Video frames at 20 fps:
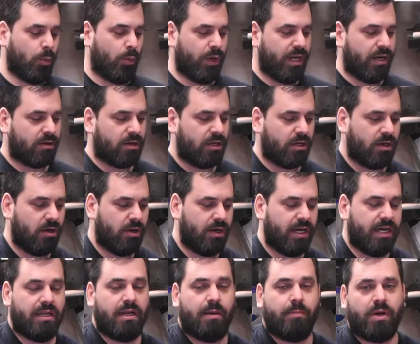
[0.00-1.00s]
We are gonna go
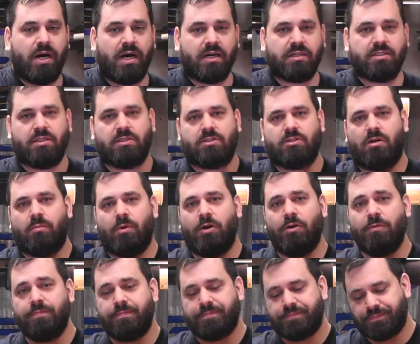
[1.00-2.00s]
ahead and unbox this
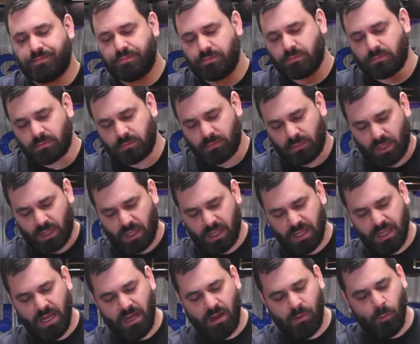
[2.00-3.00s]
turbo.
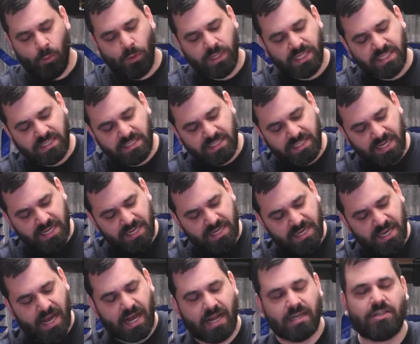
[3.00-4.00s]
Um, we did
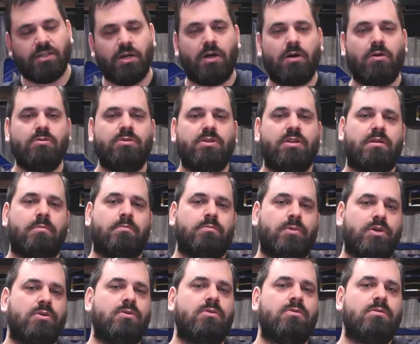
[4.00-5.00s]
not go to the
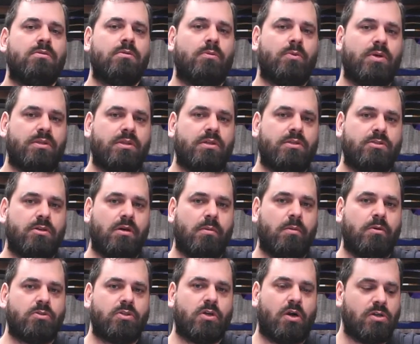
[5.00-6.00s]
moon with this
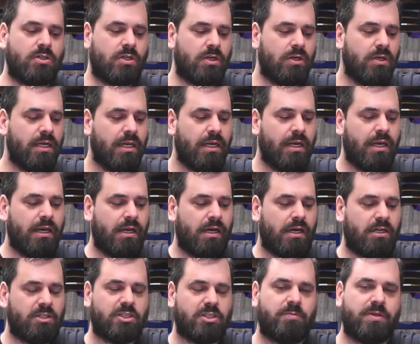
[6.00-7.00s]
turbocharger
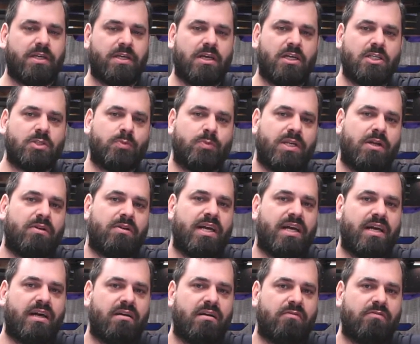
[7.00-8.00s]
uh, just because we don't
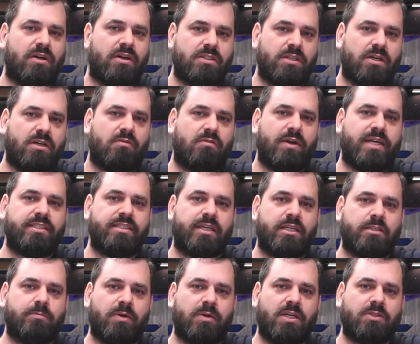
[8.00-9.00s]
have a ton of racing
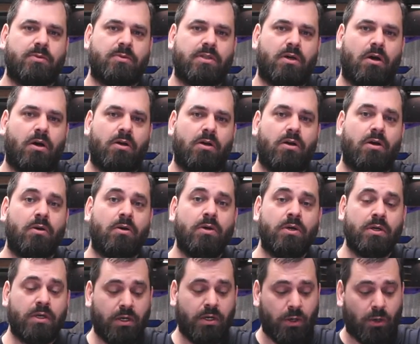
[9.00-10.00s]
experience with the auto.
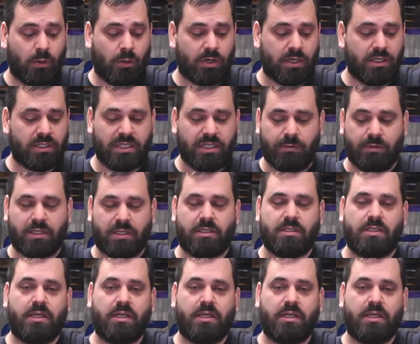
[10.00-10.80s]
We're gonna see what this